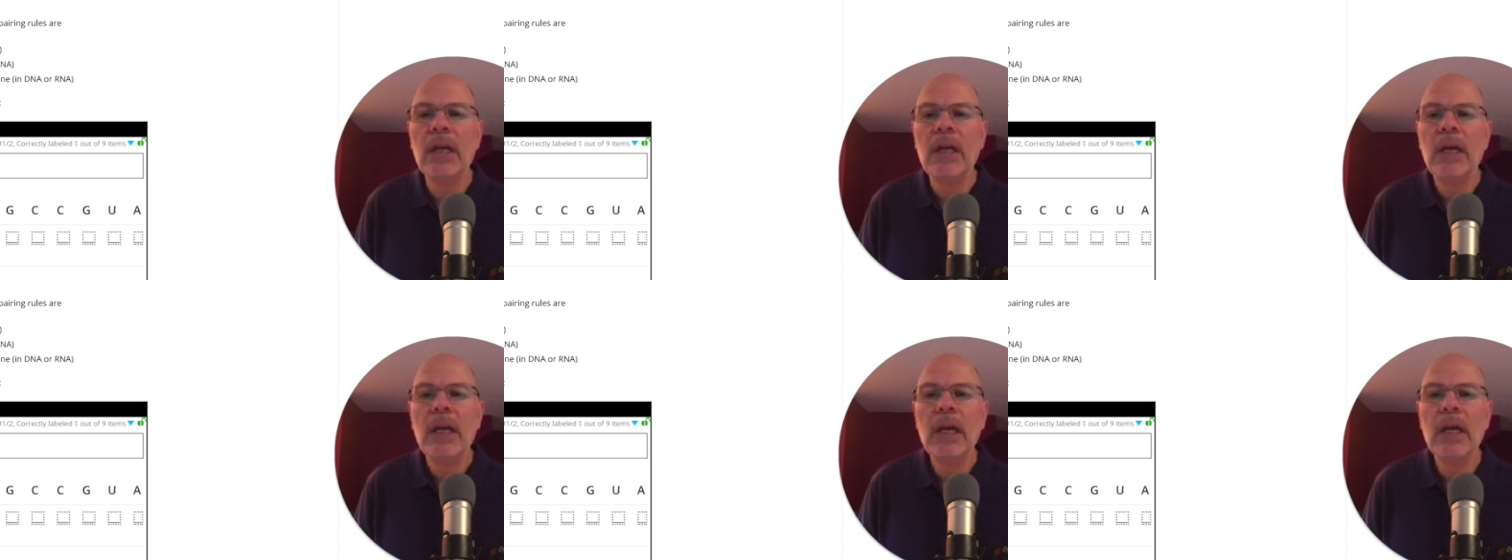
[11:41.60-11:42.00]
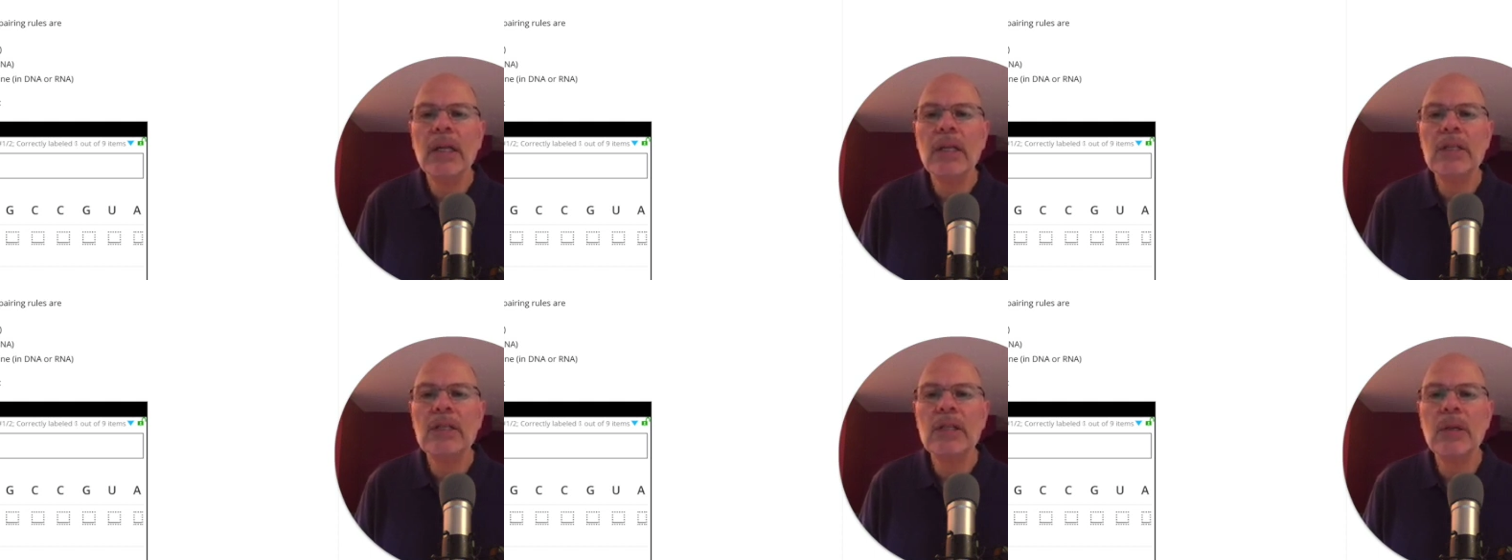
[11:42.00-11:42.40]
And
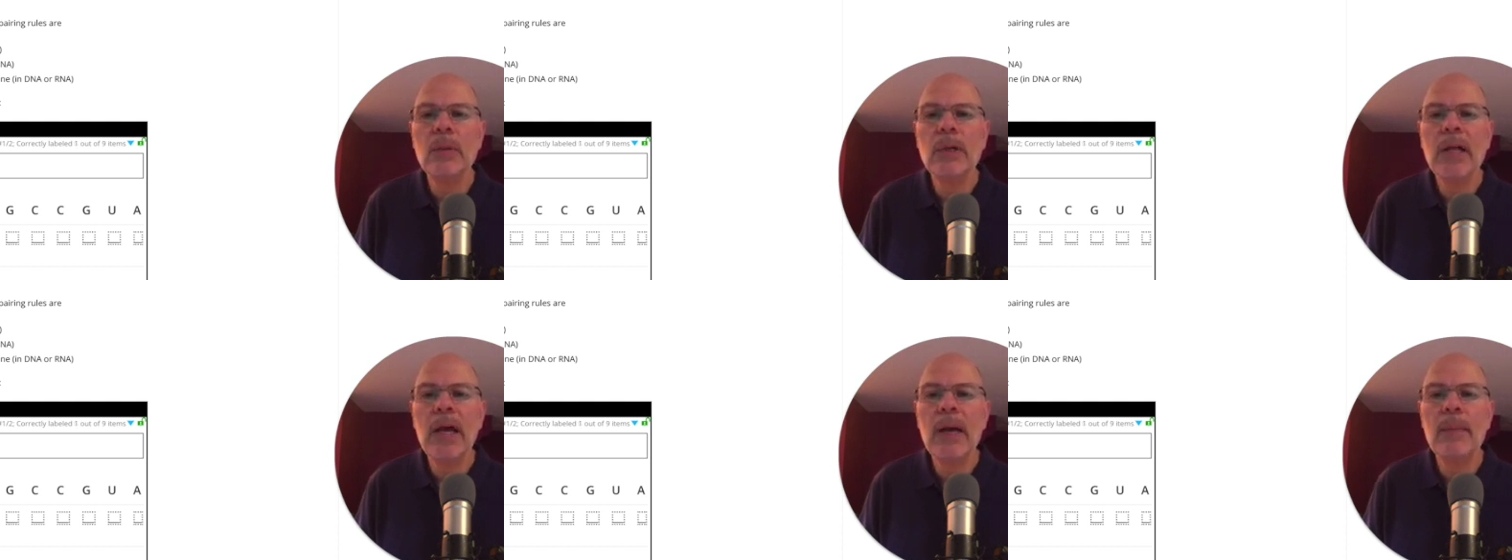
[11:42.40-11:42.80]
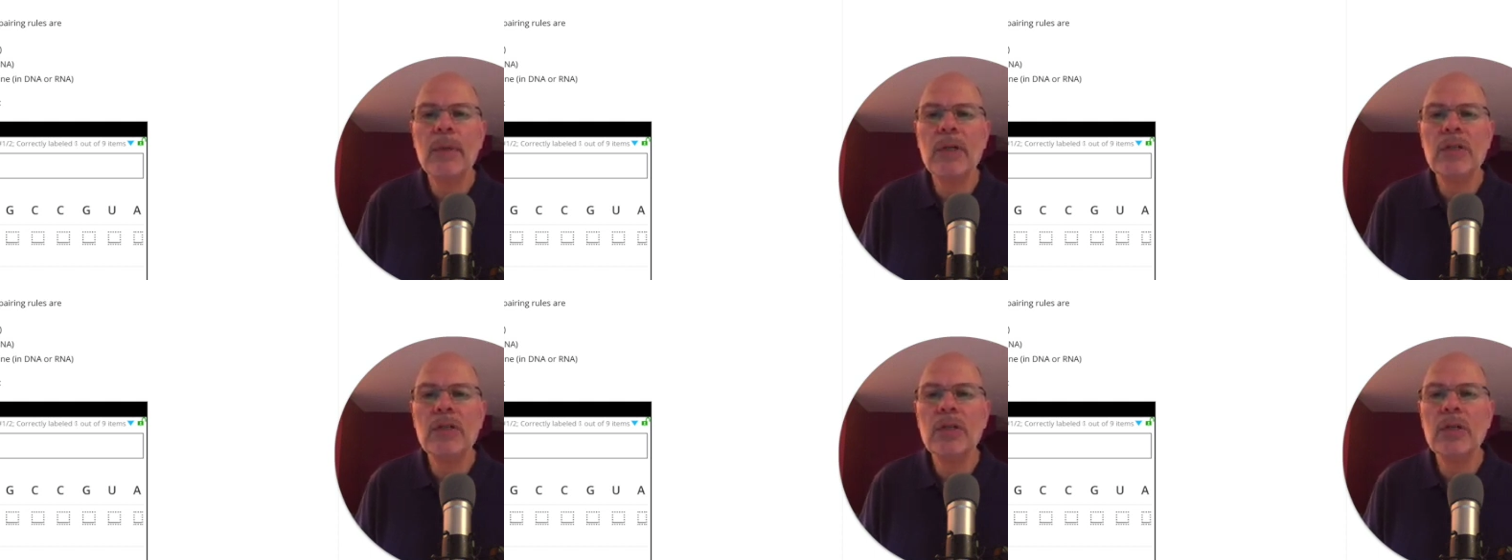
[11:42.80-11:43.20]
let's see what
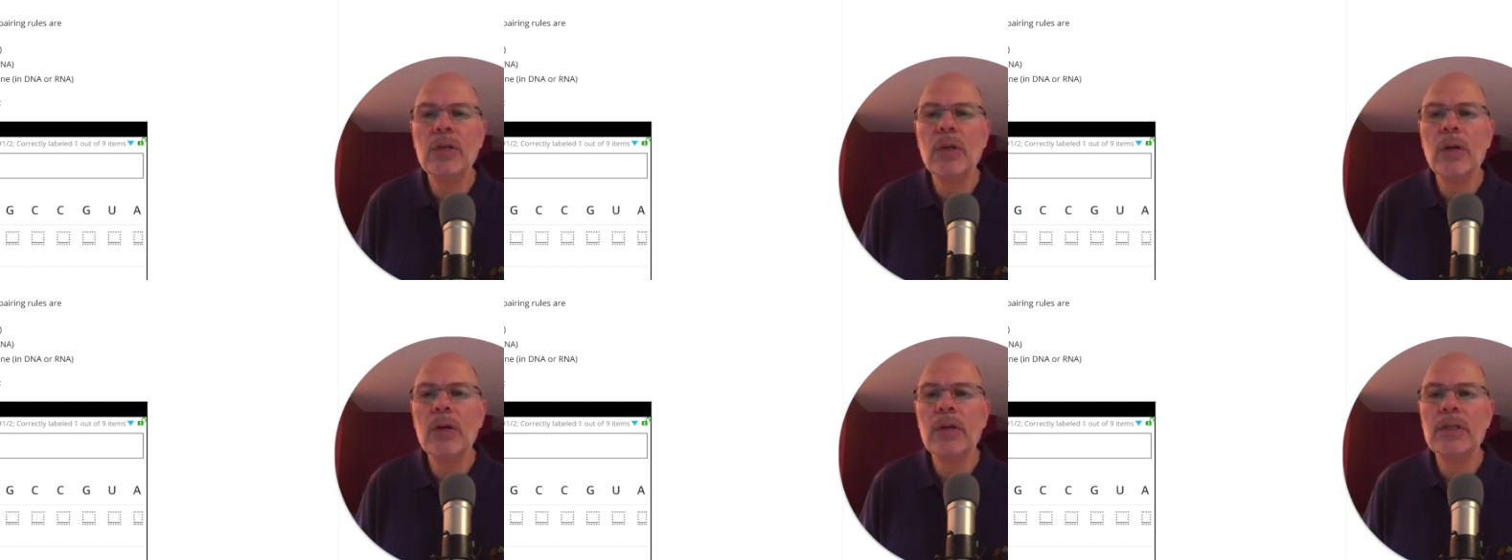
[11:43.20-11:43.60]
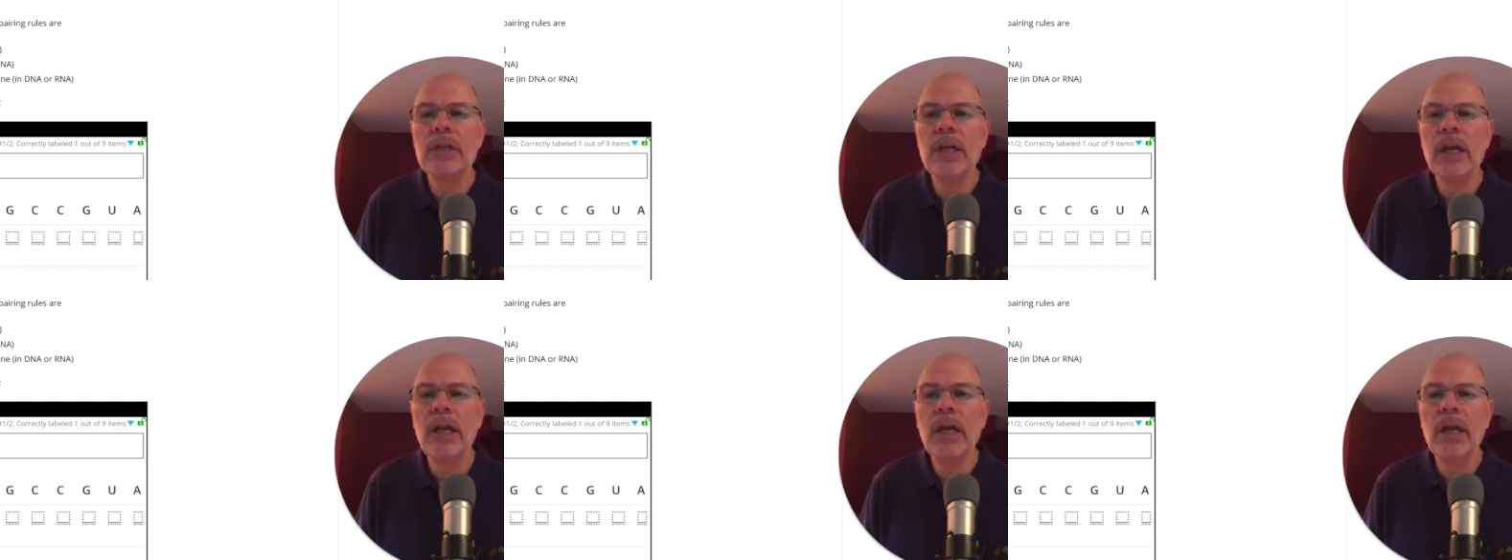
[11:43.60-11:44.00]
happens. U goes
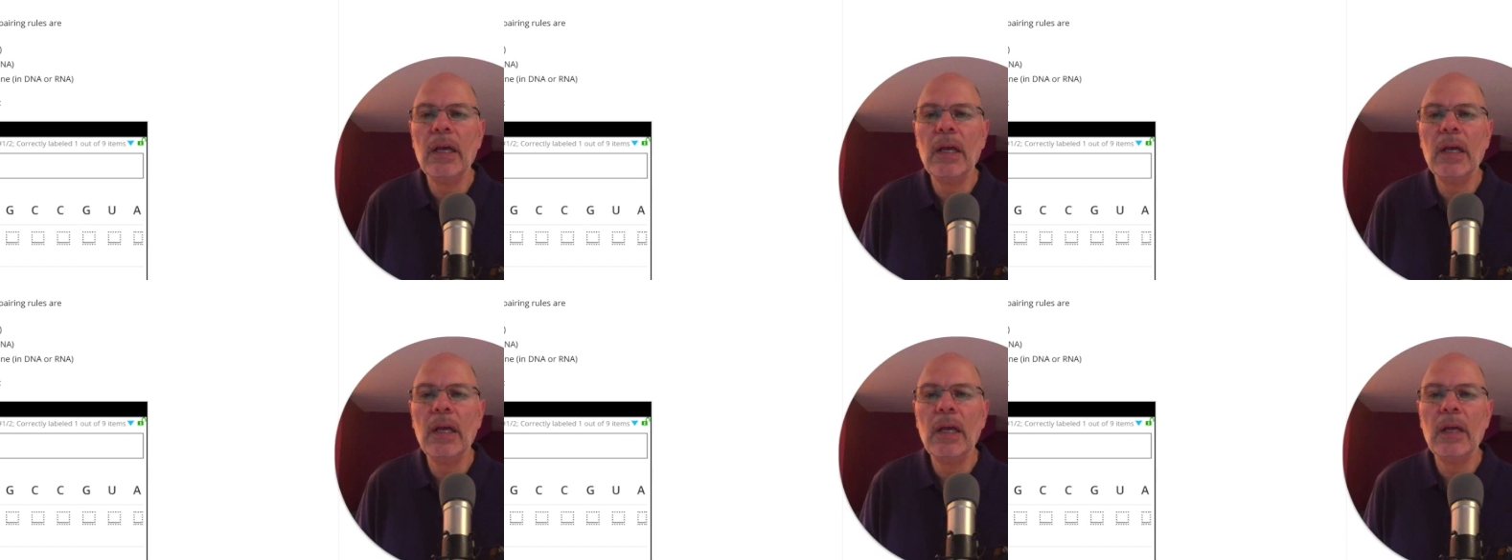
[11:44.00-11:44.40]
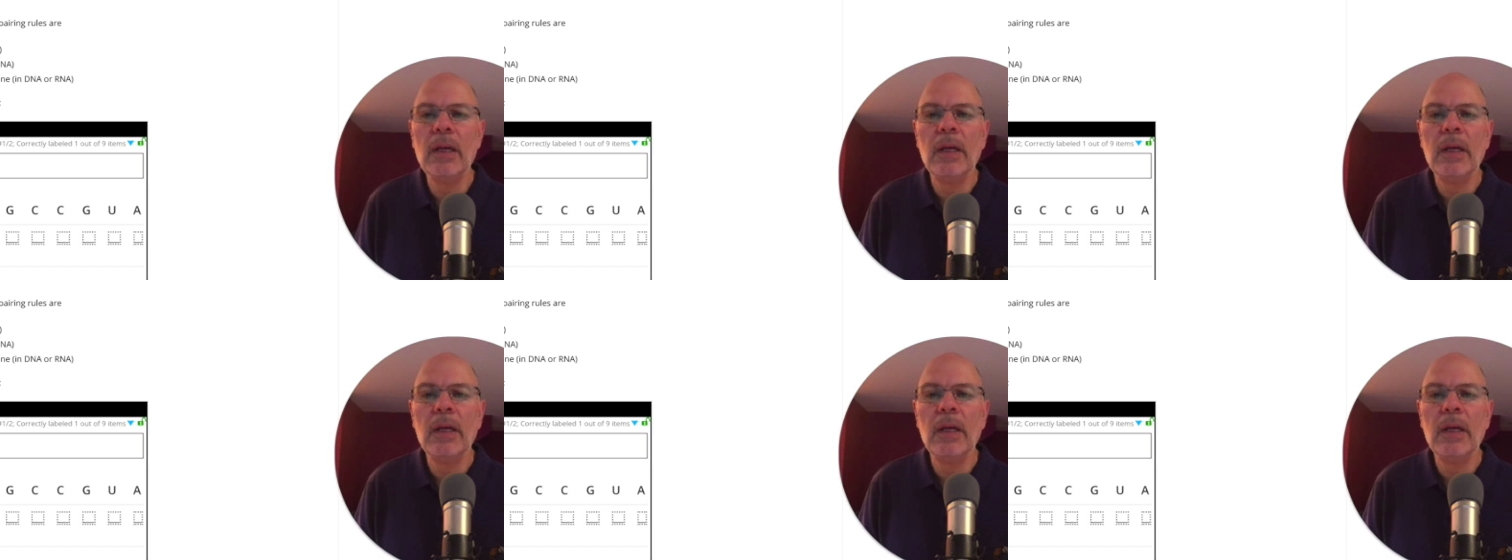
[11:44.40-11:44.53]
to A.